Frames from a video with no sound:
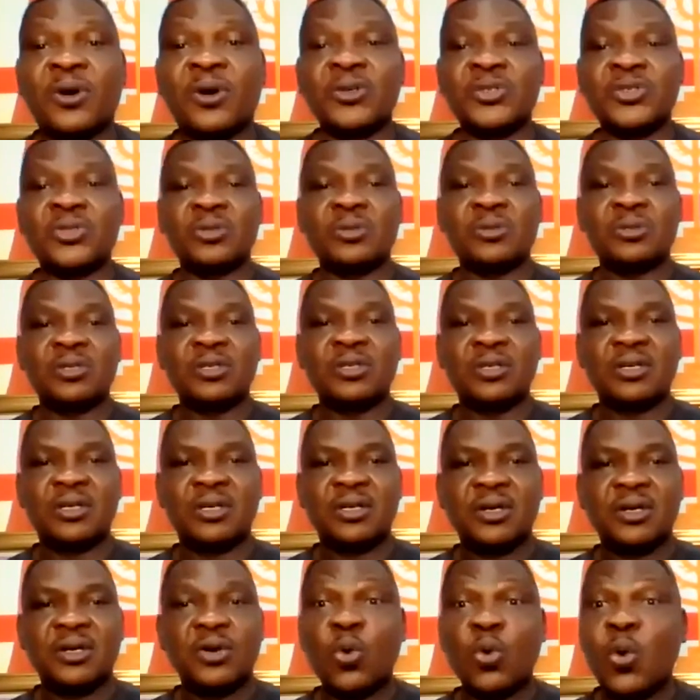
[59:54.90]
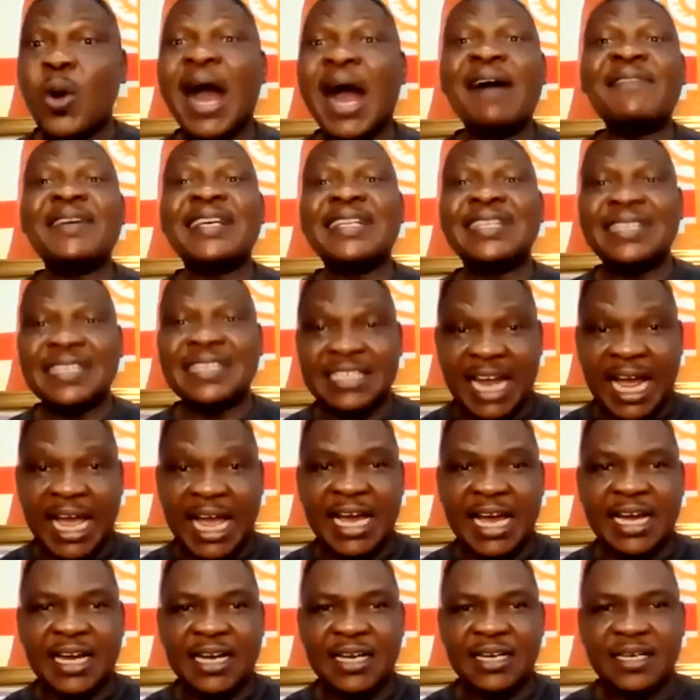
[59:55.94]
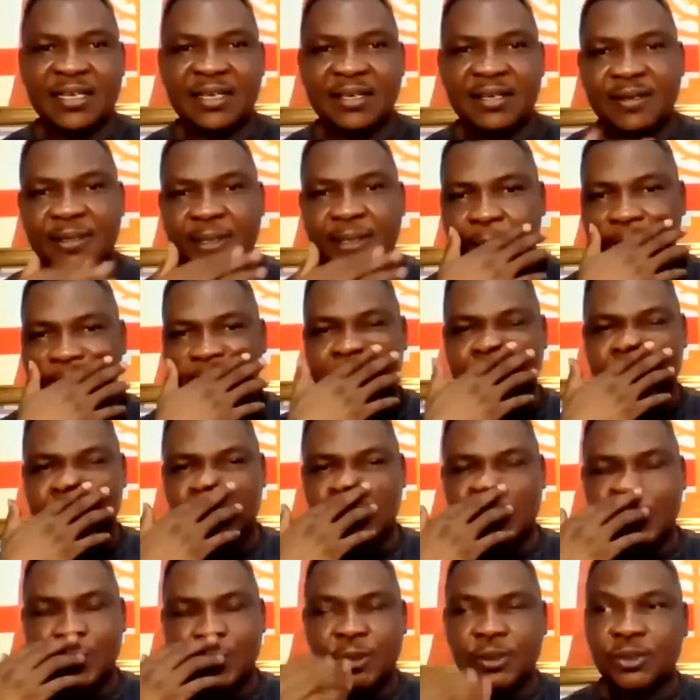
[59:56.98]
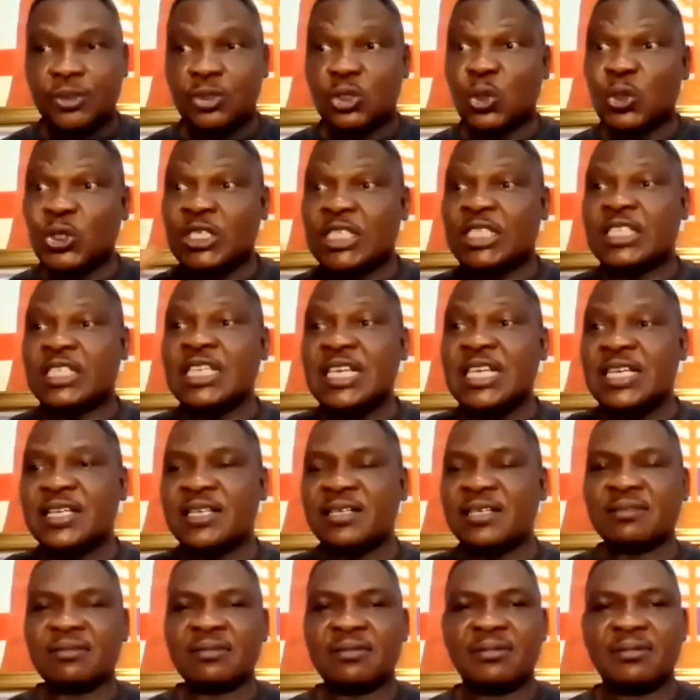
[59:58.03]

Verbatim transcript: also who have a desire to see